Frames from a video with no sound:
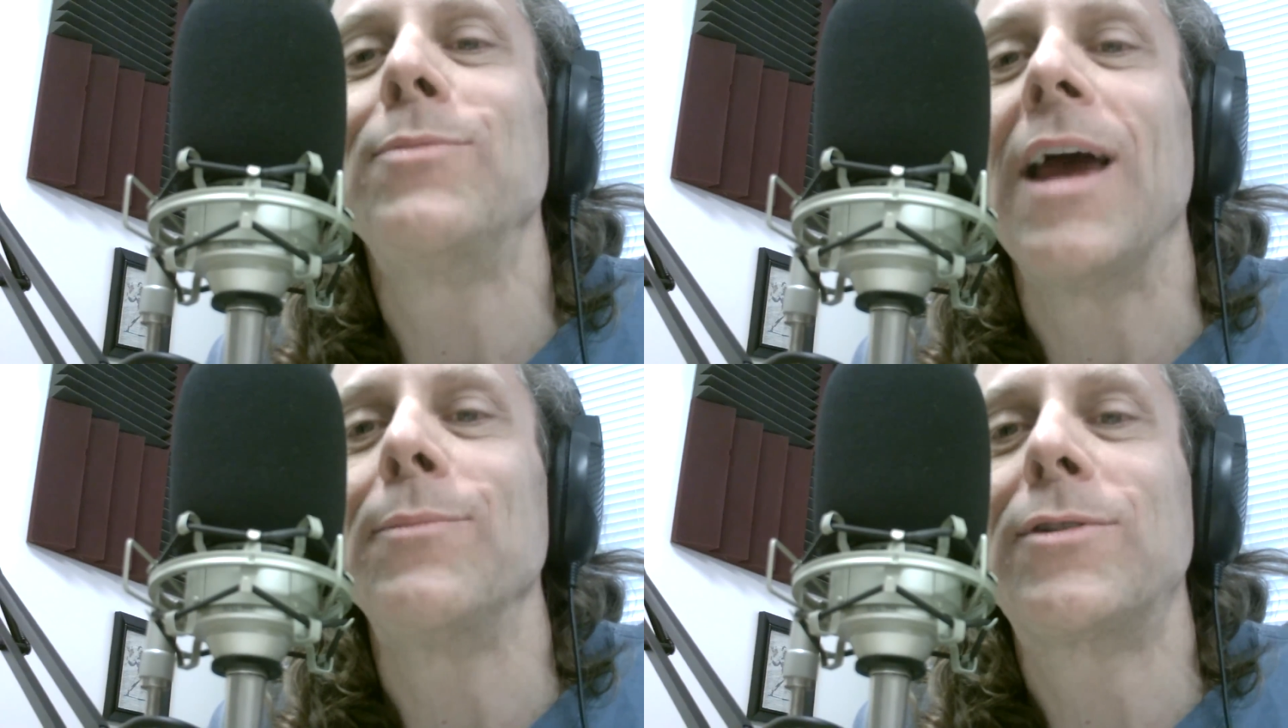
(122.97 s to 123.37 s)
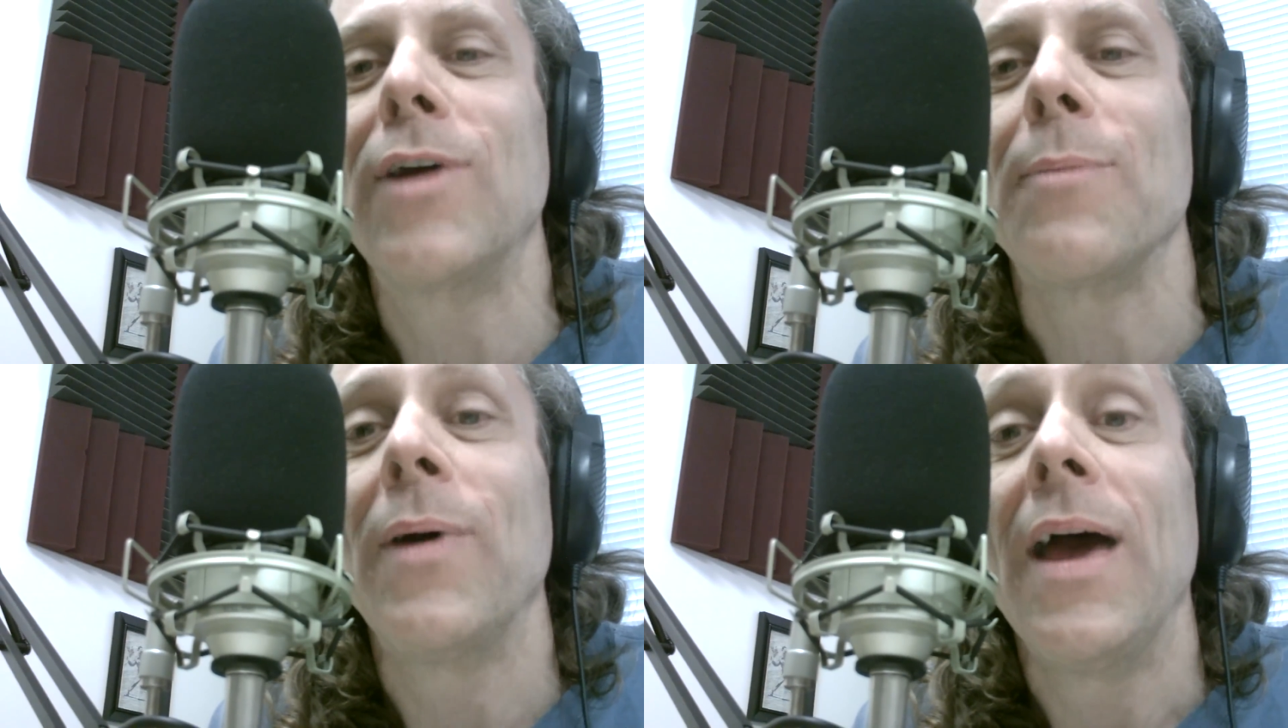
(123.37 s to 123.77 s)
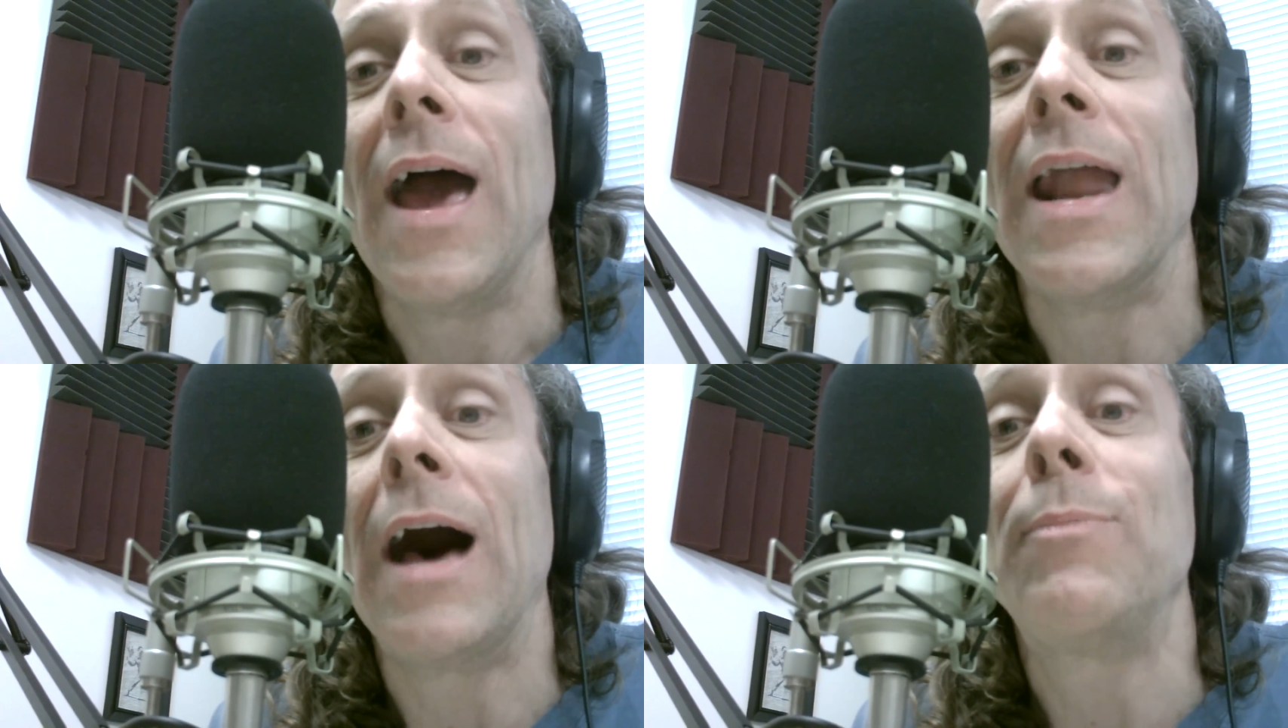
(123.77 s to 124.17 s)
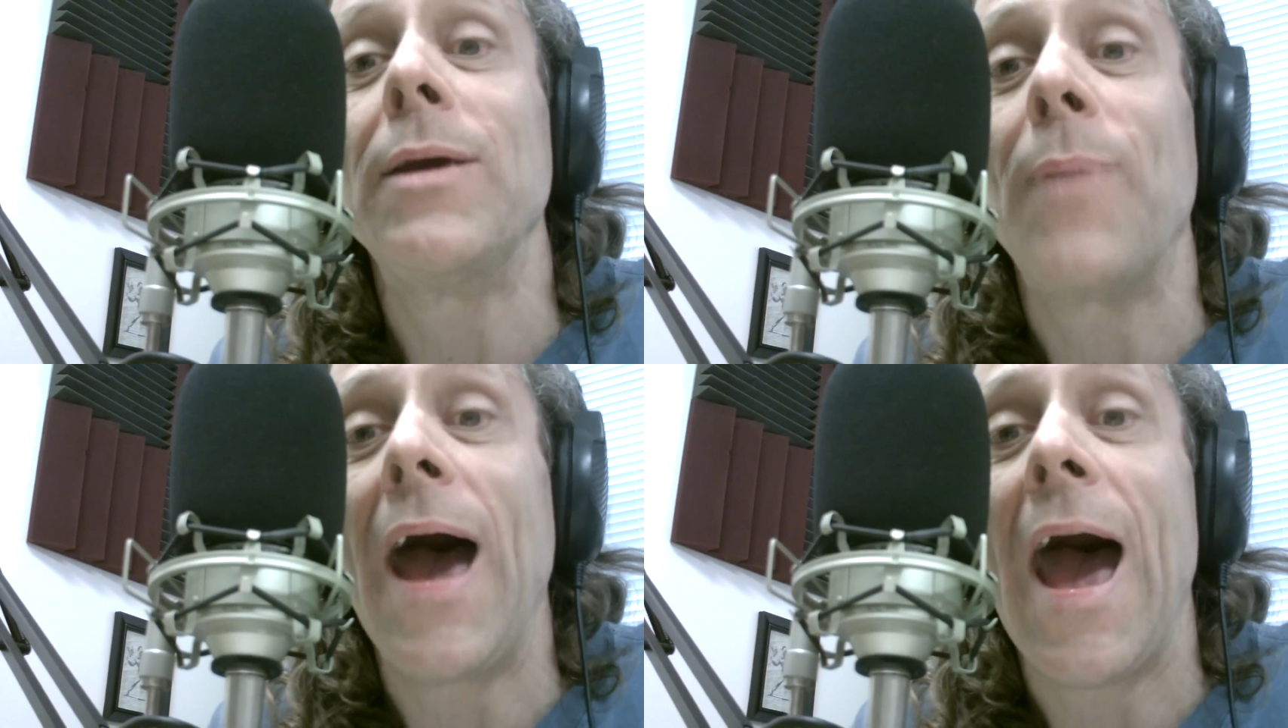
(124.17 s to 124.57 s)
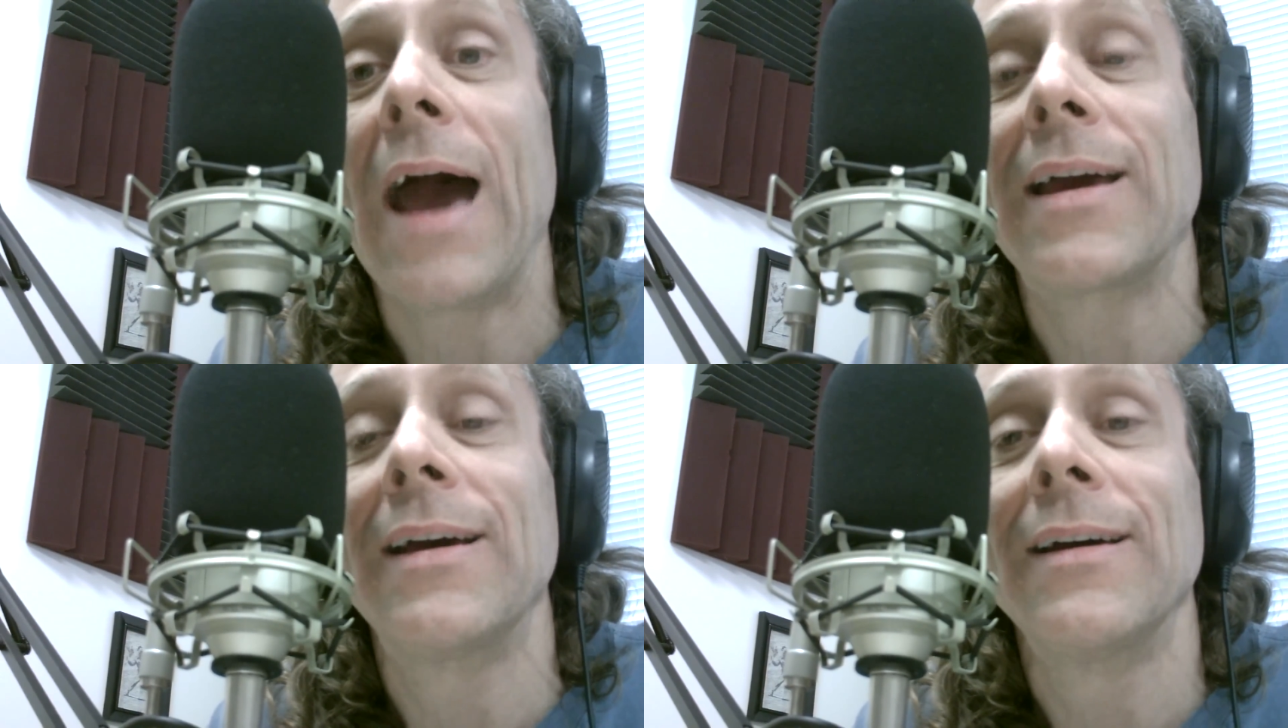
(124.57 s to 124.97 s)
I'm James Tripp, and I'll be
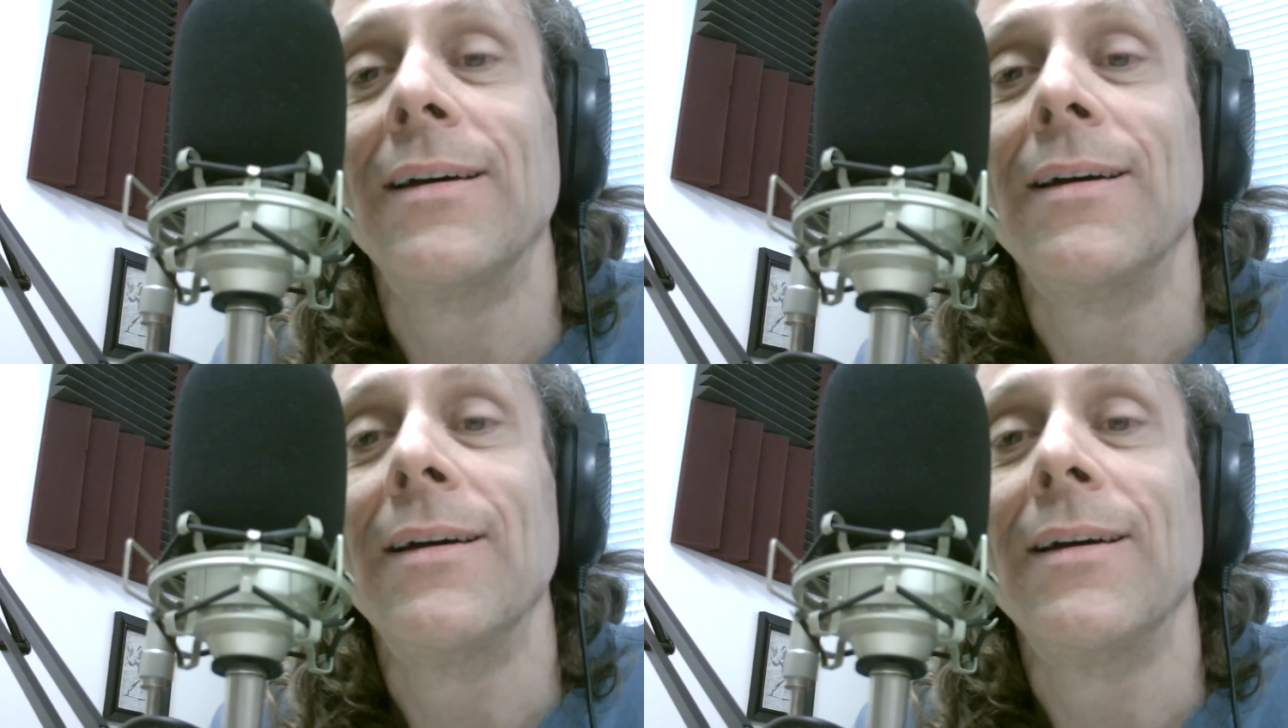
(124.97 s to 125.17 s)
back.